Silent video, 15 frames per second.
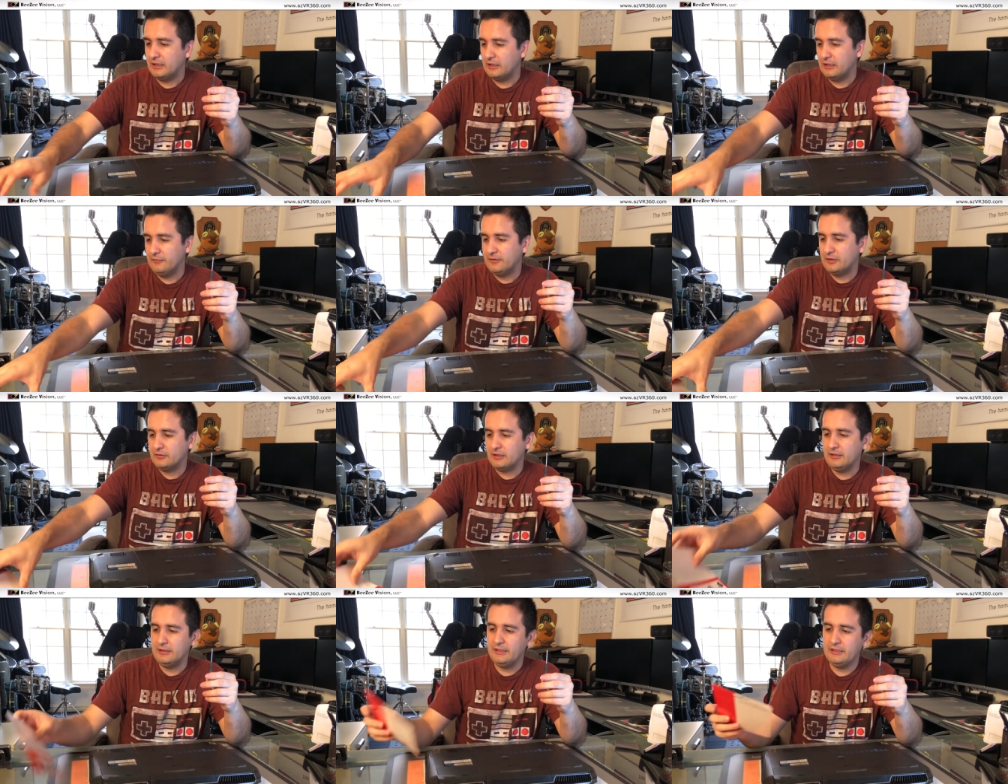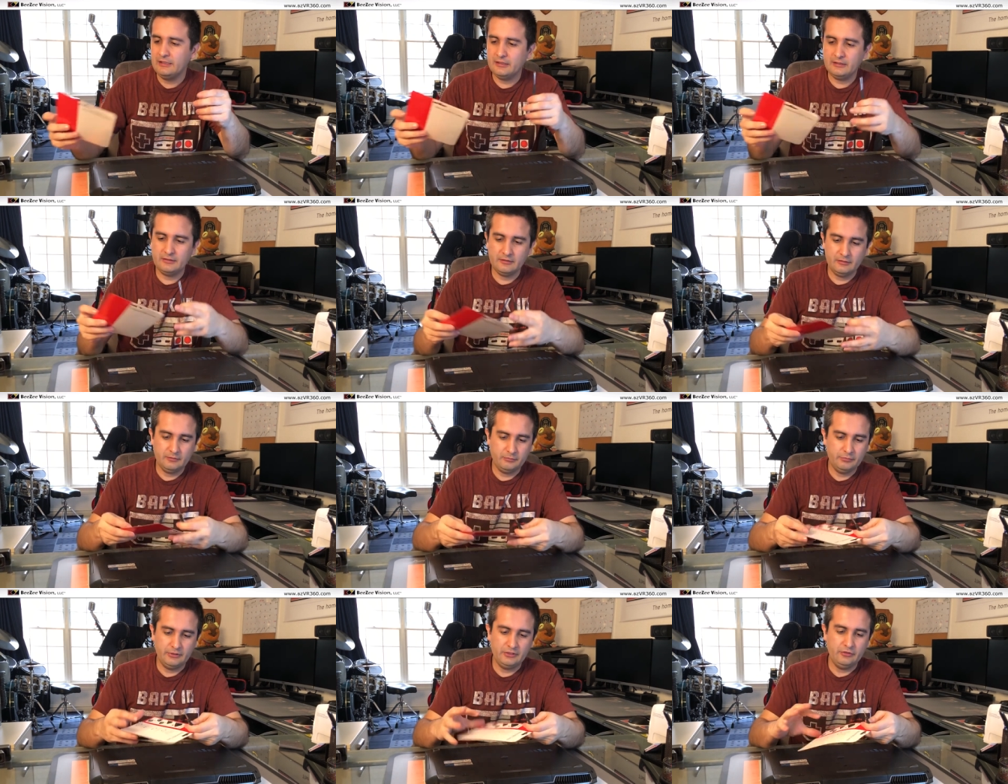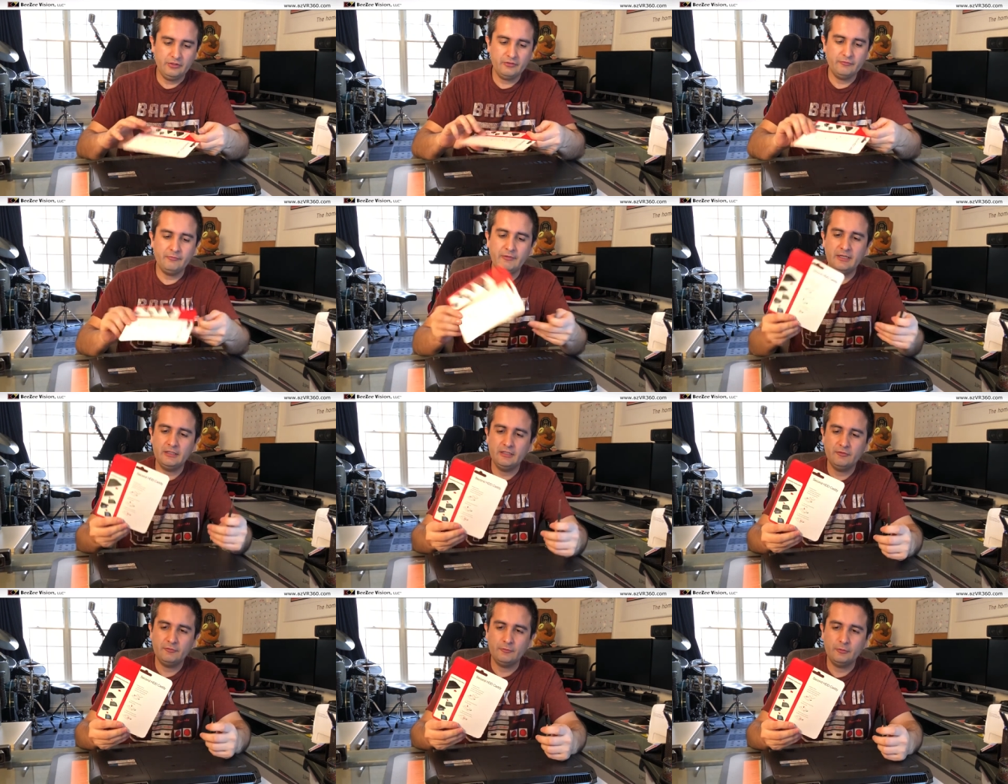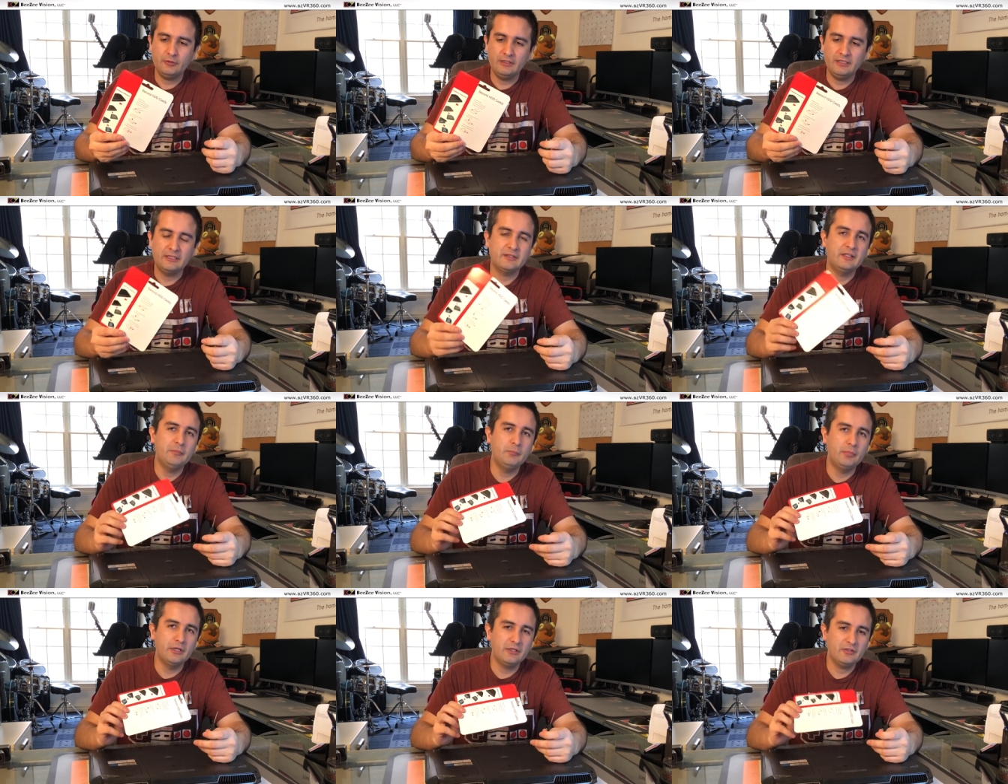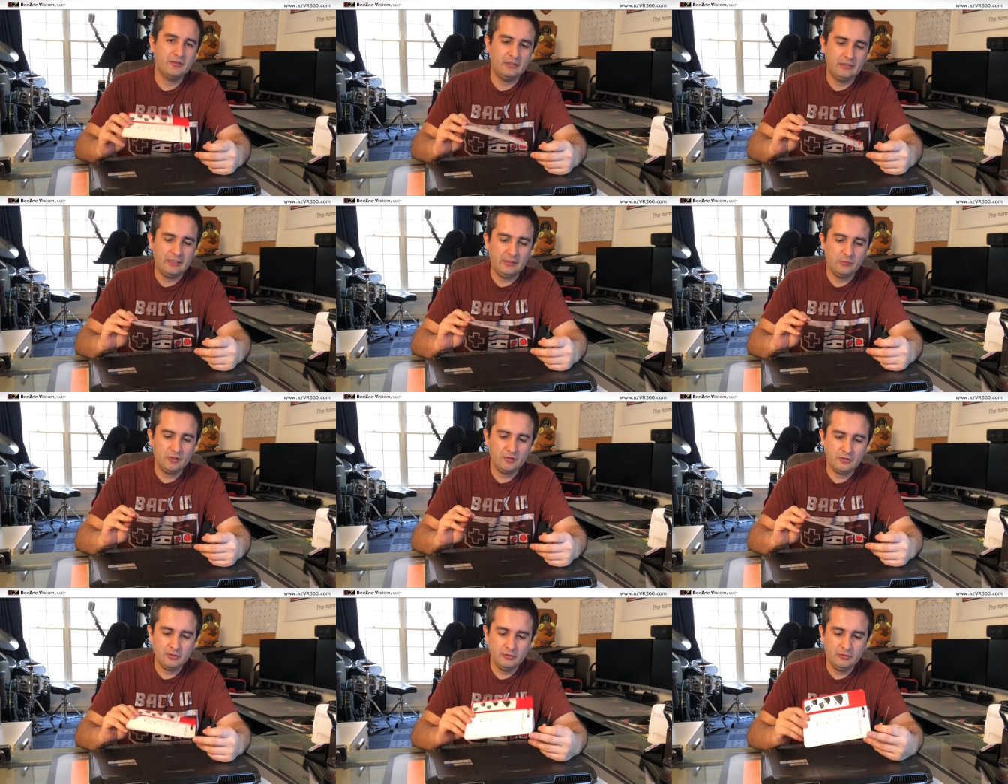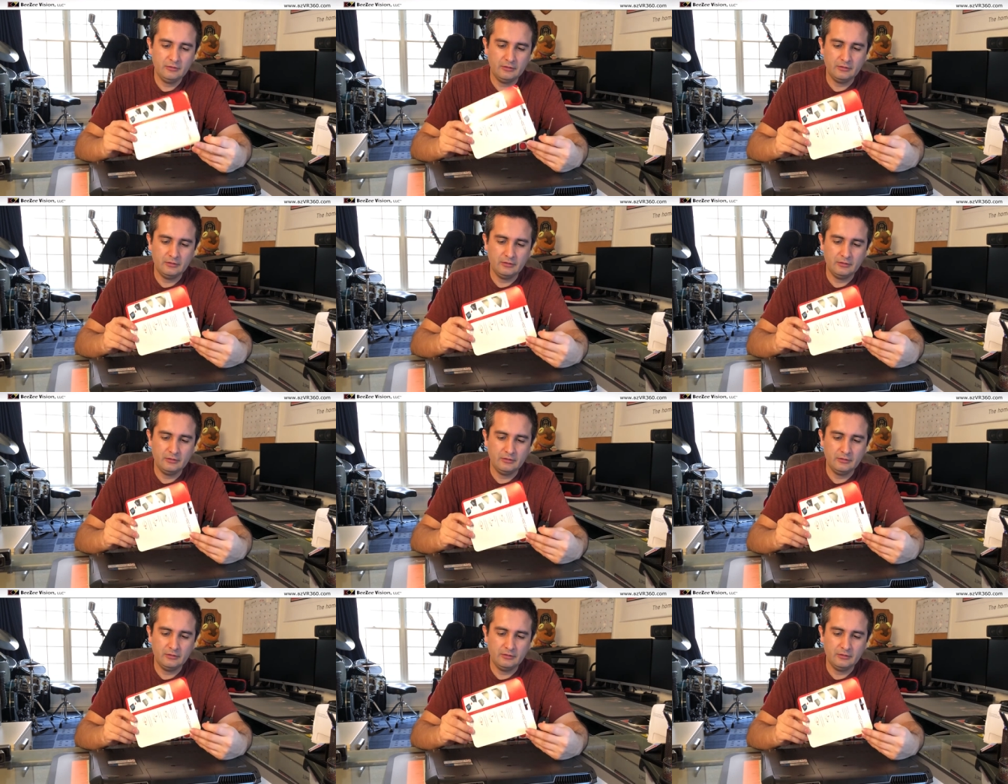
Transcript: give out the link, but you can find it for like $10 in Amazon.